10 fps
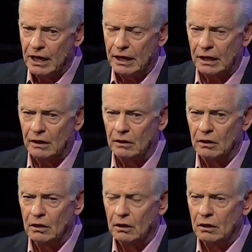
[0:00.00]
day.
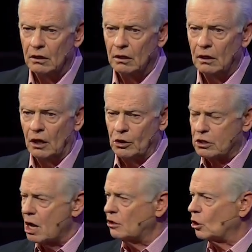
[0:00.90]
And there's
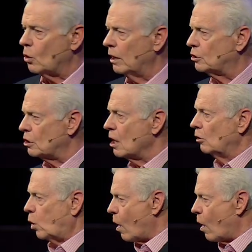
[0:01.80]
consequences to